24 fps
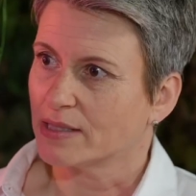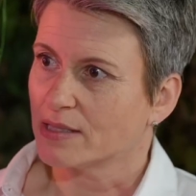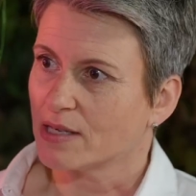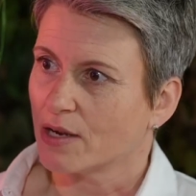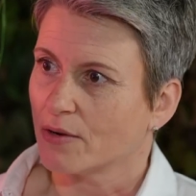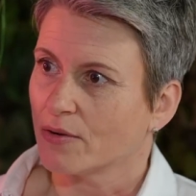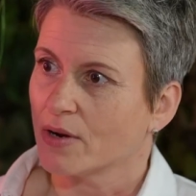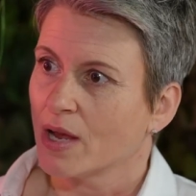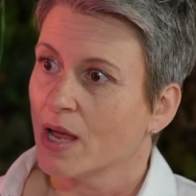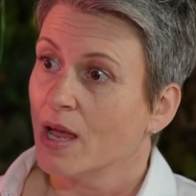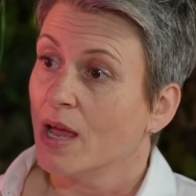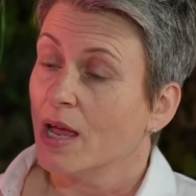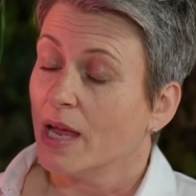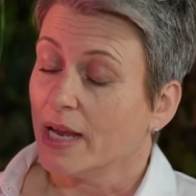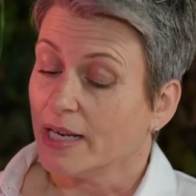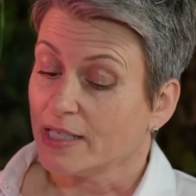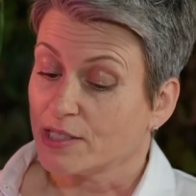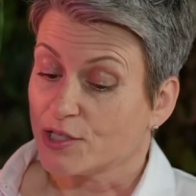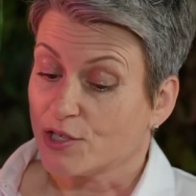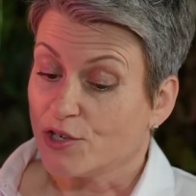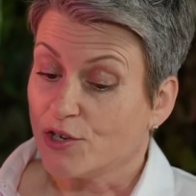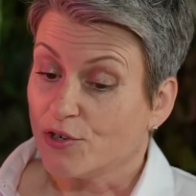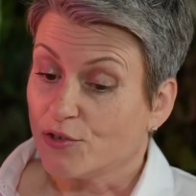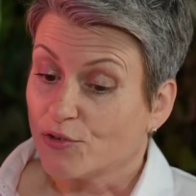So
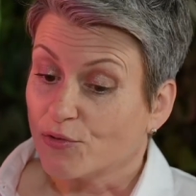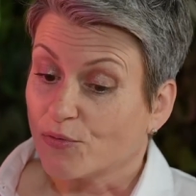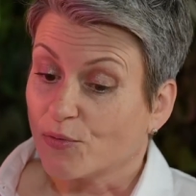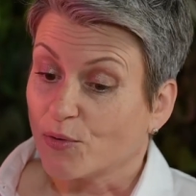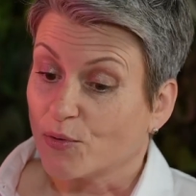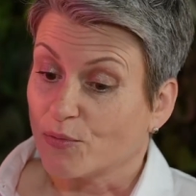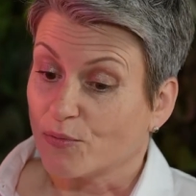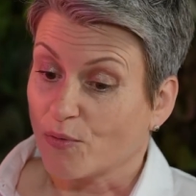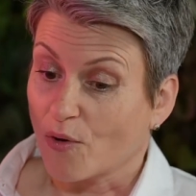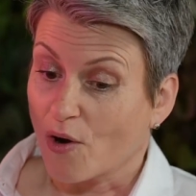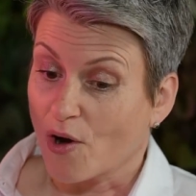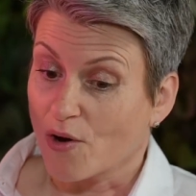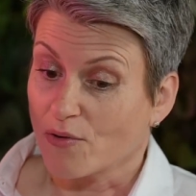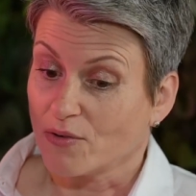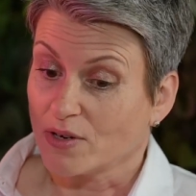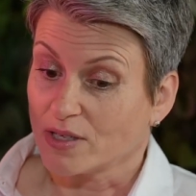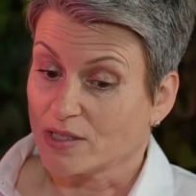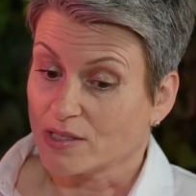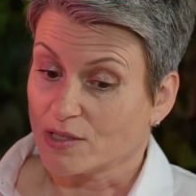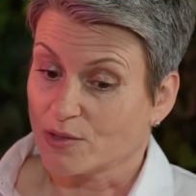it's useful for owners